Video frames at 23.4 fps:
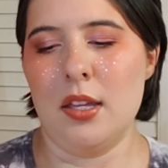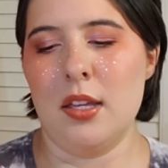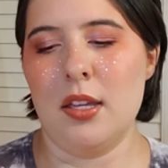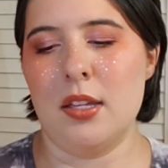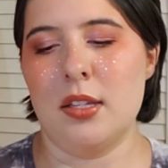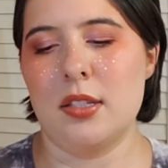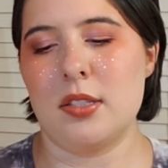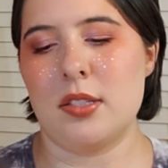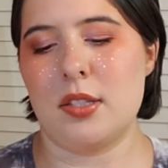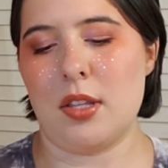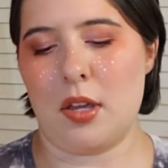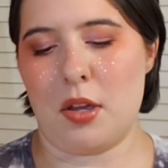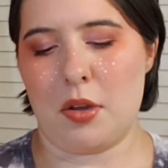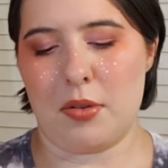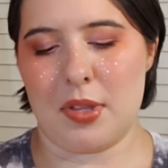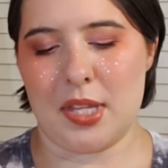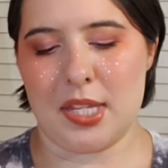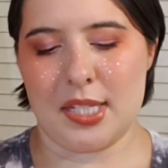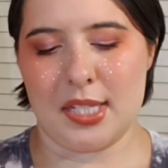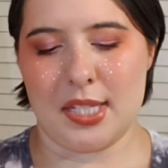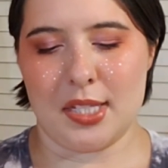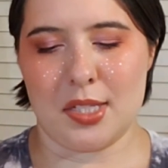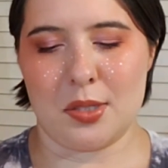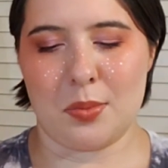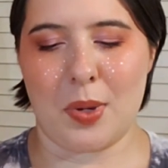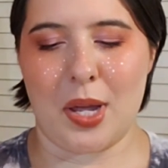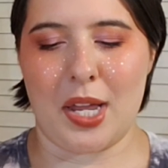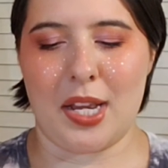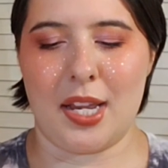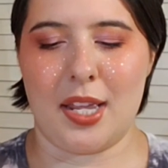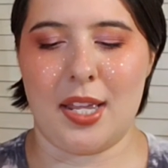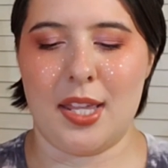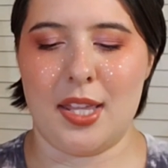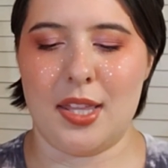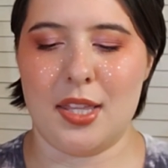So this is
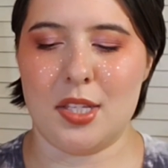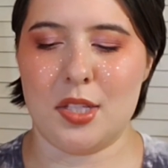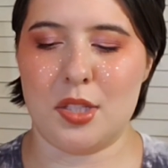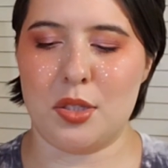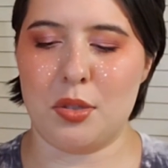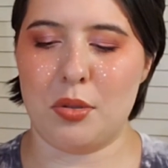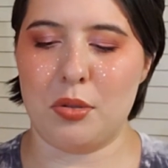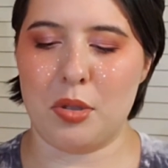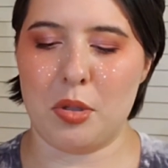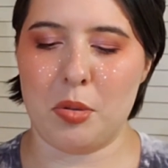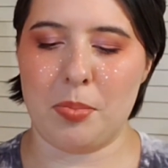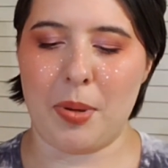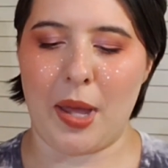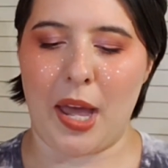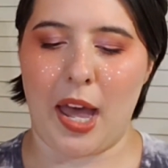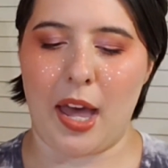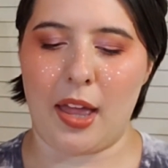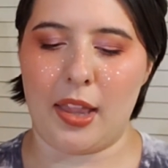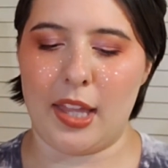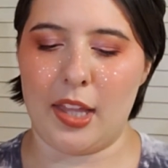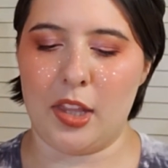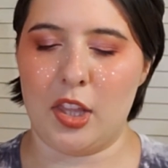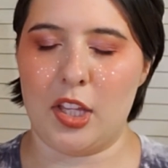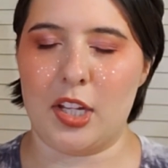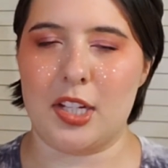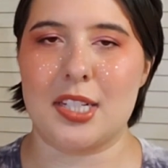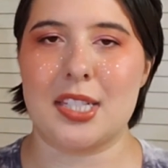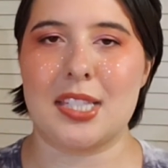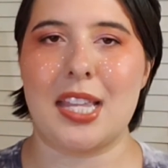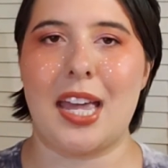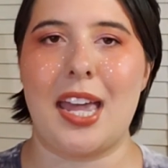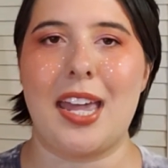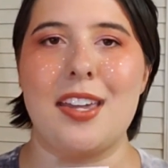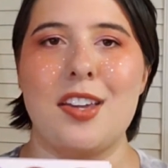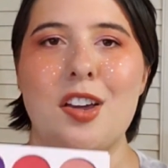what the Zulu palette looks
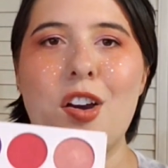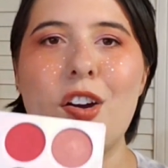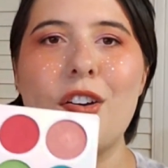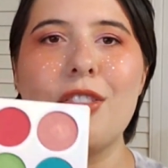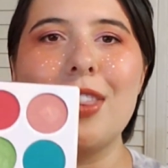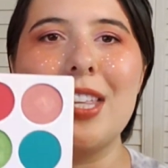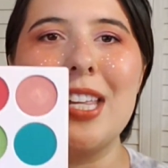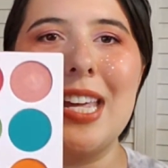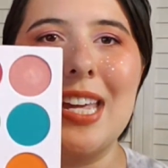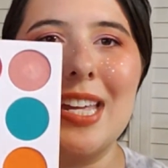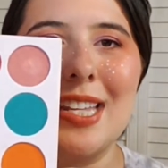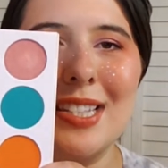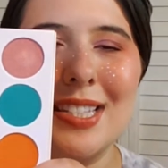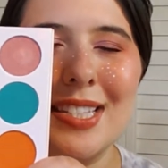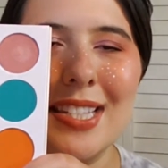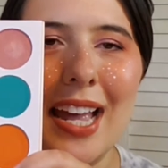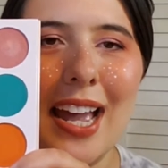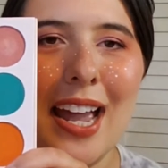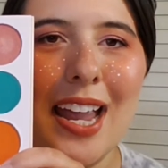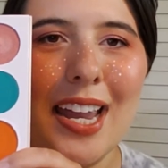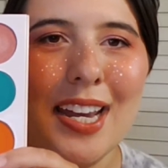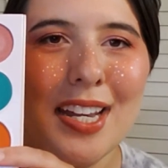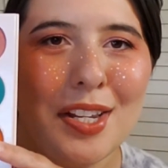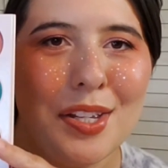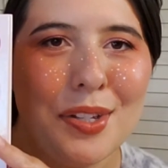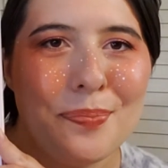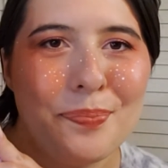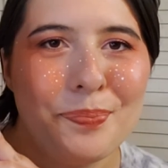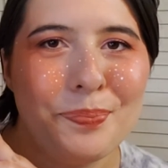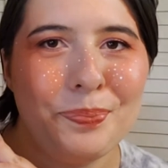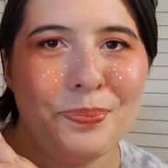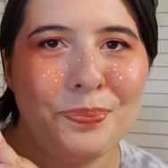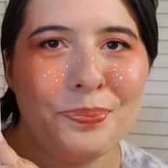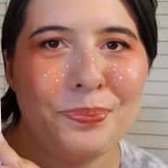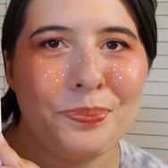like on the inside.
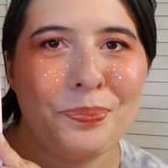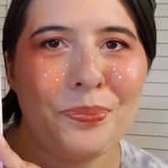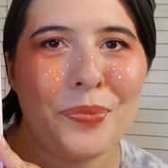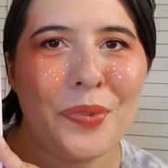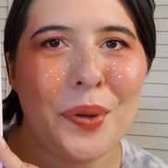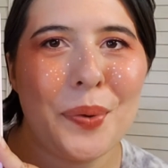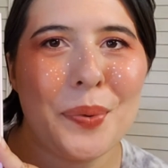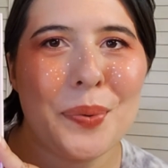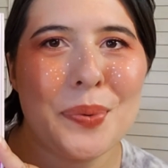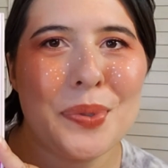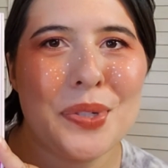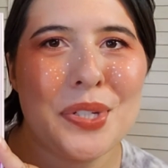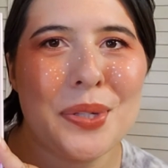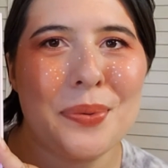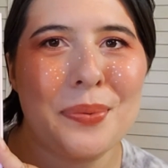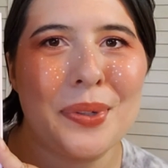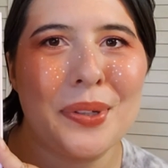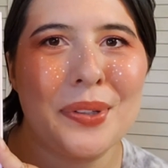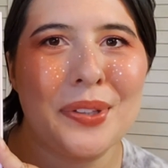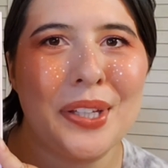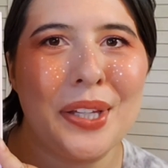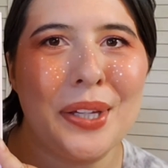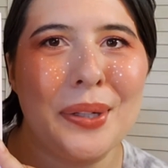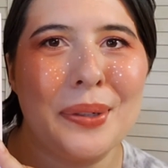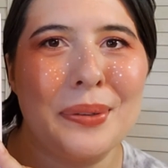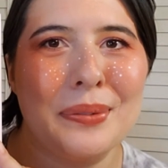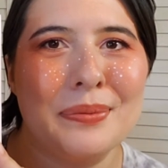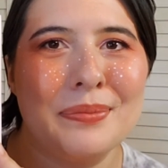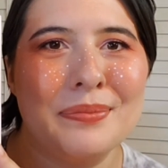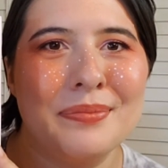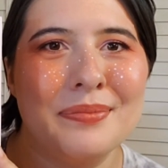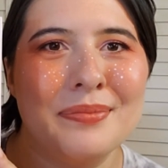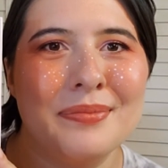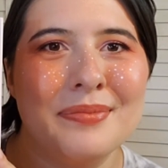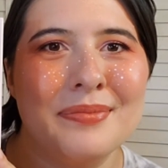Oh, she real cute.
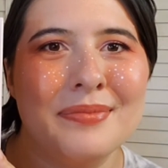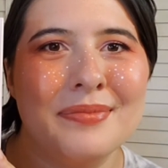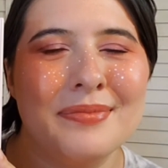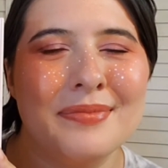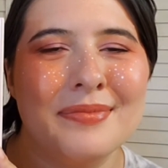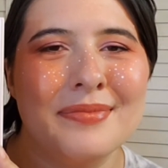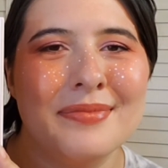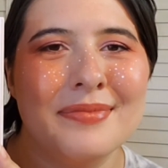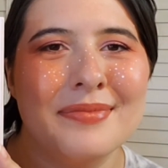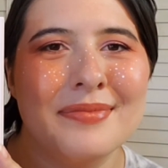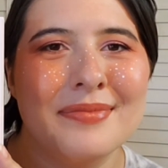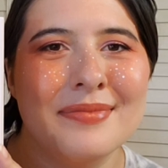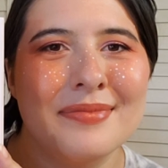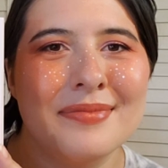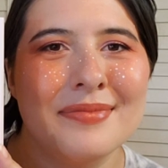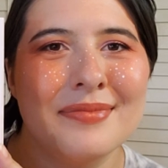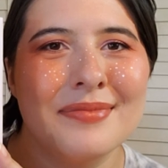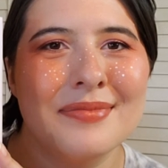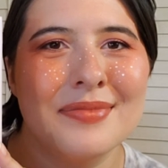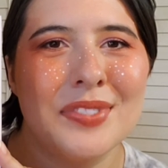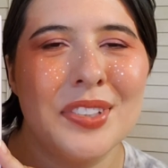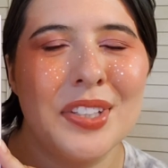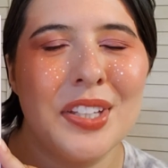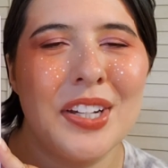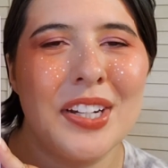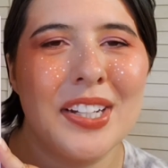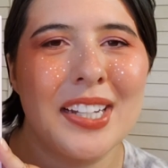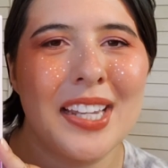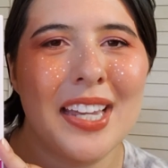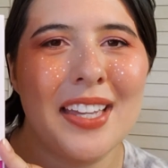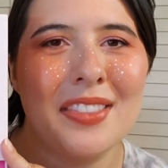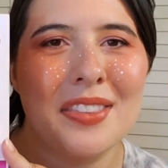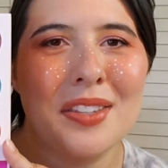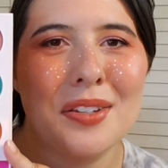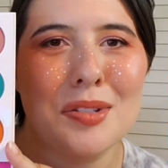Look
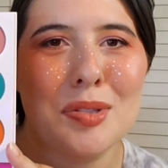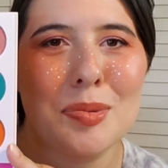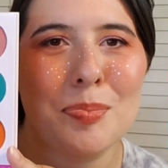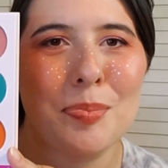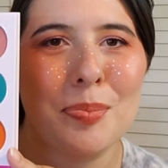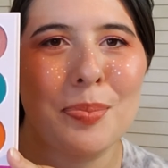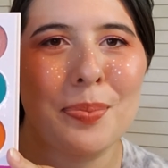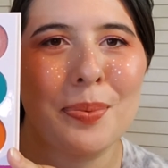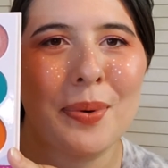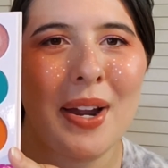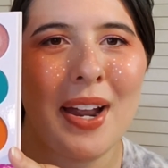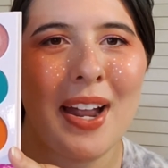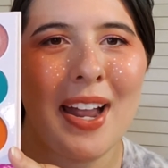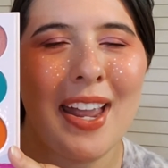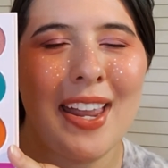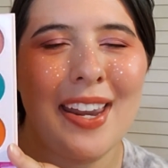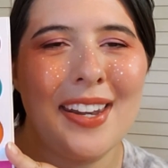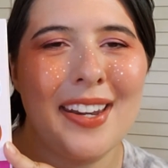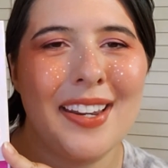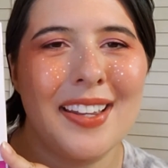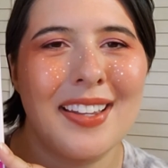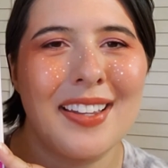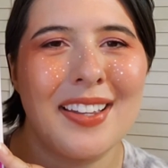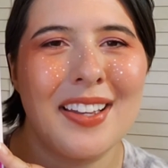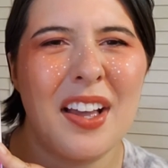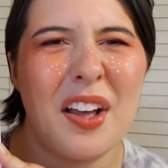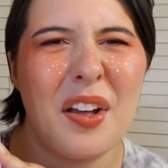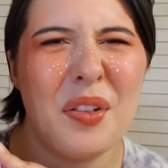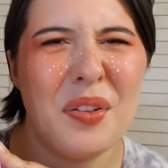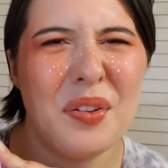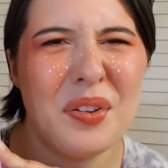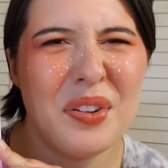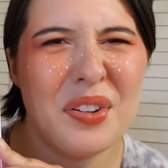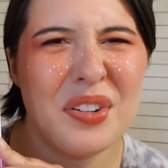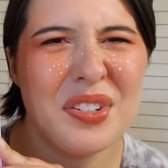at those bright
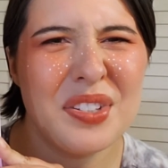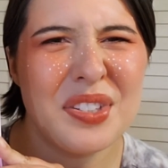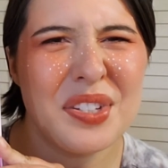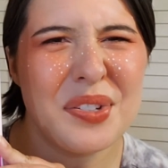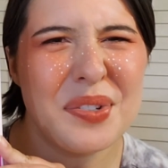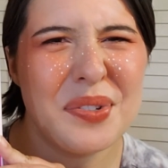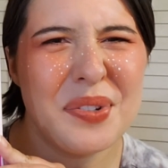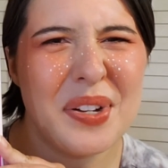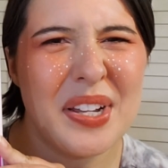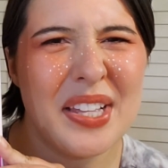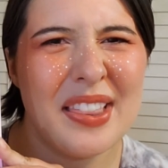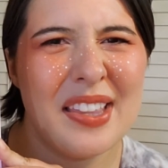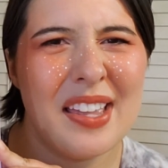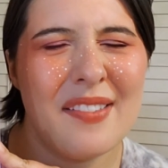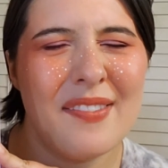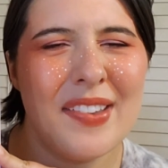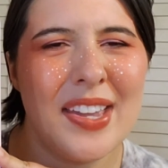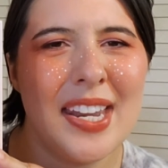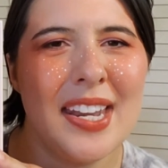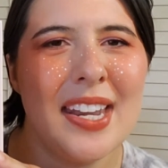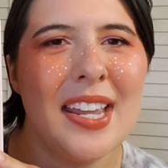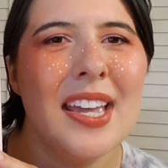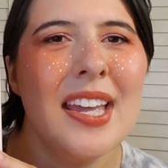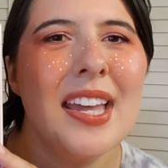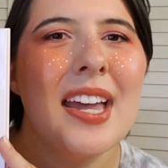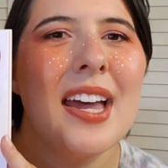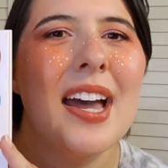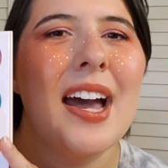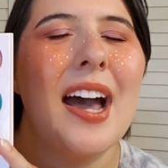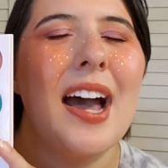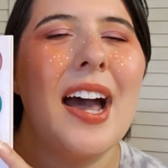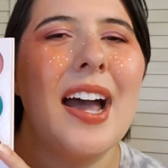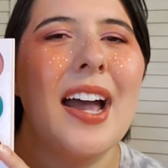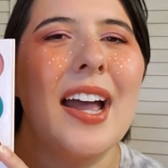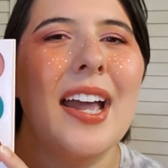colors. Oh, I love it.
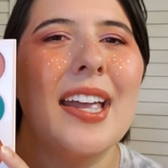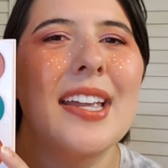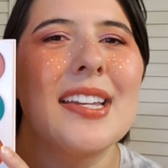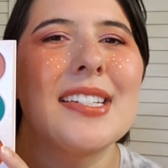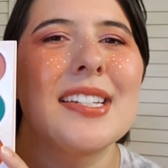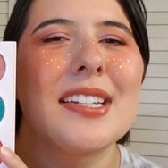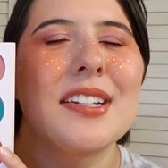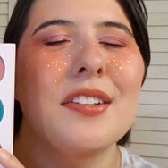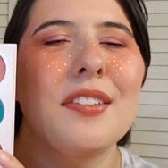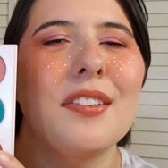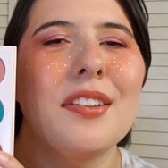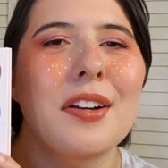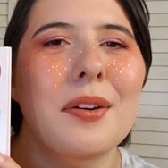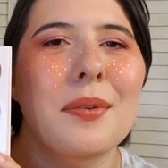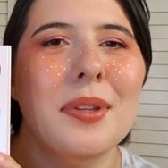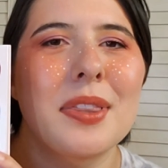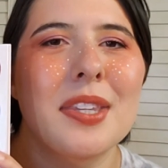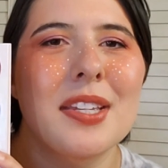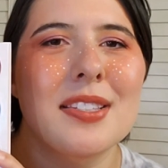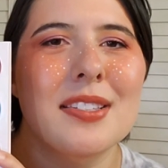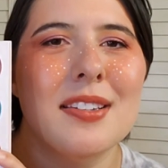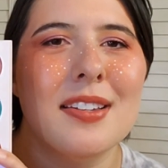I did a look with this on